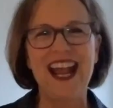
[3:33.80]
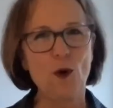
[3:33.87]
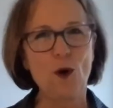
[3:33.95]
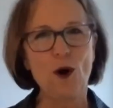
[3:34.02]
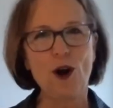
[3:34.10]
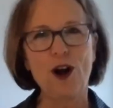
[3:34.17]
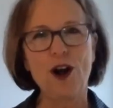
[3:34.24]

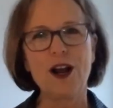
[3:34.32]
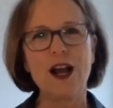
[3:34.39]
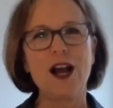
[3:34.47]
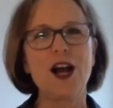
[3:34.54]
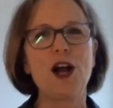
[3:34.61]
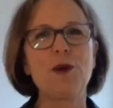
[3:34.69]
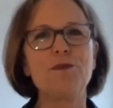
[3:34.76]
for
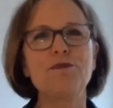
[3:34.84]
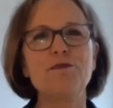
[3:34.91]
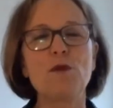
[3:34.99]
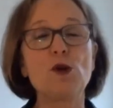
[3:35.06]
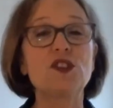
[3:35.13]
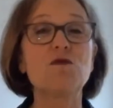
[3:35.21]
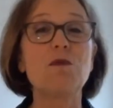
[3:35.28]

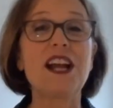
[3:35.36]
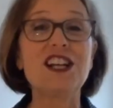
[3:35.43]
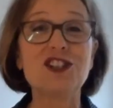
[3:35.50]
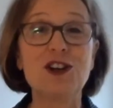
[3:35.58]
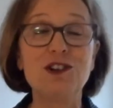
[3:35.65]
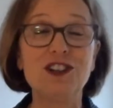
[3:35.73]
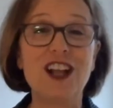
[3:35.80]
most of my
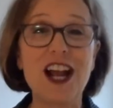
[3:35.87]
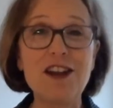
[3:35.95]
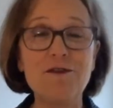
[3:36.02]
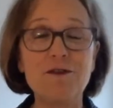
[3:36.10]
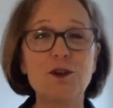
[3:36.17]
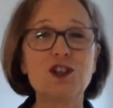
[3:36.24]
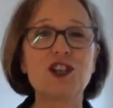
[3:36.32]
adult
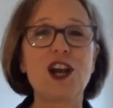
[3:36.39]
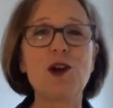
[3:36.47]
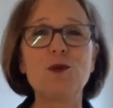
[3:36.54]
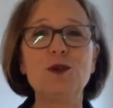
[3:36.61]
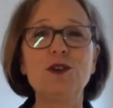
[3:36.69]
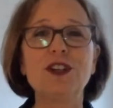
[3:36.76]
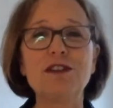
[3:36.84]
life, which I
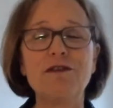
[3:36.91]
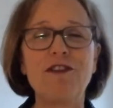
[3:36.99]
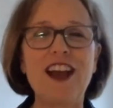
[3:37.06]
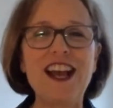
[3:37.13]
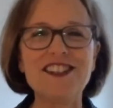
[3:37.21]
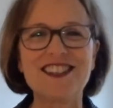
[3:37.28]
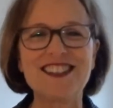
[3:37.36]
will
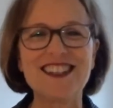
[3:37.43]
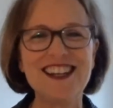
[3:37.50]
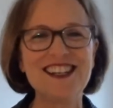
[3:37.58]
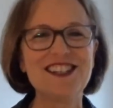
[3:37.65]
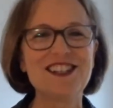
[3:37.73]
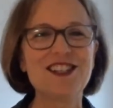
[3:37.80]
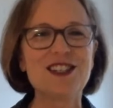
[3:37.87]
confess
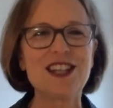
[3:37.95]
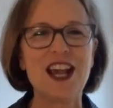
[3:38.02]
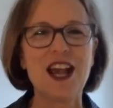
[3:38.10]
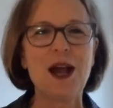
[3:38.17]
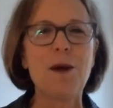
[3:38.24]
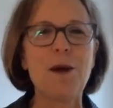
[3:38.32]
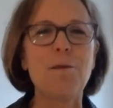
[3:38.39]
is
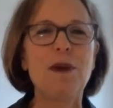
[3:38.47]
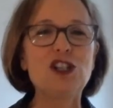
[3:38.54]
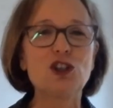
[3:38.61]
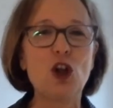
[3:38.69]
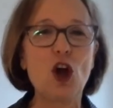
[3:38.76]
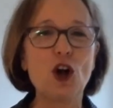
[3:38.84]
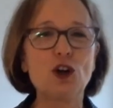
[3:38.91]

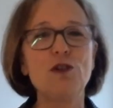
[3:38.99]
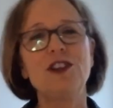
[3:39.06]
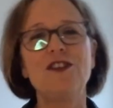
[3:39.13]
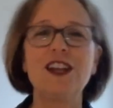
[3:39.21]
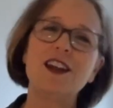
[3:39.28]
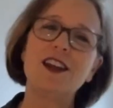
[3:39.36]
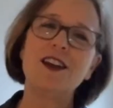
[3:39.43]
much longer than
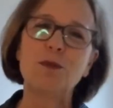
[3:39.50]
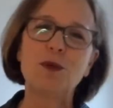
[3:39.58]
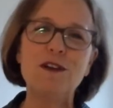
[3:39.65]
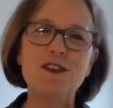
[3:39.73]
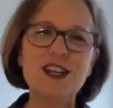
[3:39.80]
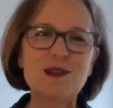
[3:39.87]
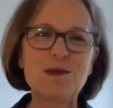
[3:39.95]
the
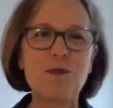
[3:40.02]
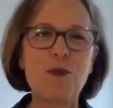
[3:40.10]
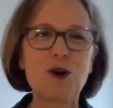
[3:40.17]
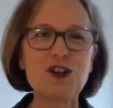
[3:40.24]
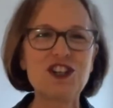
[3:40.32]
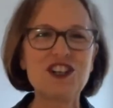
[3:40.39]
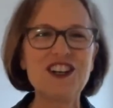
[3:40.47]
previous
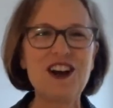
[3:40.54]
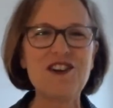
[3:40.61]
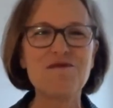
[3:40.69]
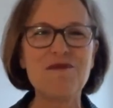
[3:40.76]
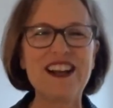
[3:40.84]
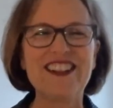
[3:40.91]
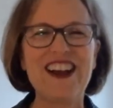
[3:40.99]
portion of
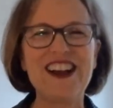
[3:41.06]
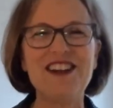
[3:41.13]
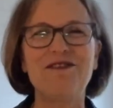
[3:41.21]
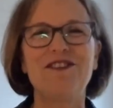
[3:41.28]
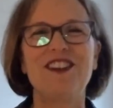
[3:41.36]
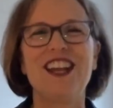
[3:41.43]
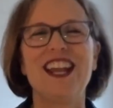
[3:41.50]
my life.